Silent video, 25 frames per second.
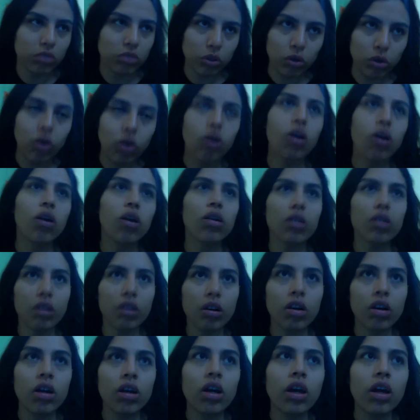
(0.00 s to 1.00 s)
or
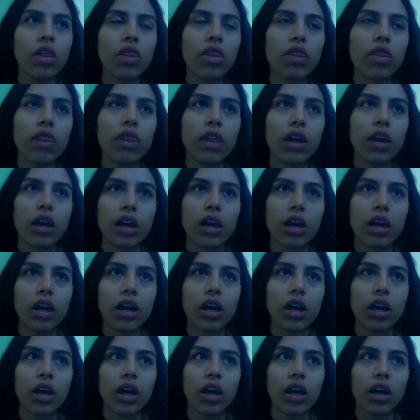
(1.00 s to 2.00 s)

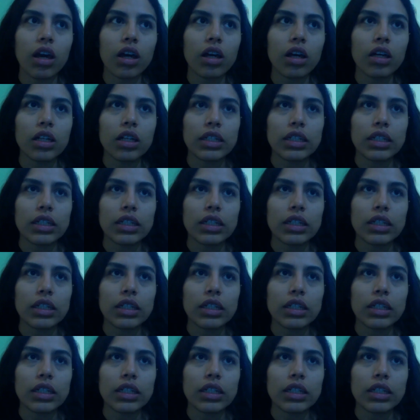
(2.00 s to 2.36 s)
the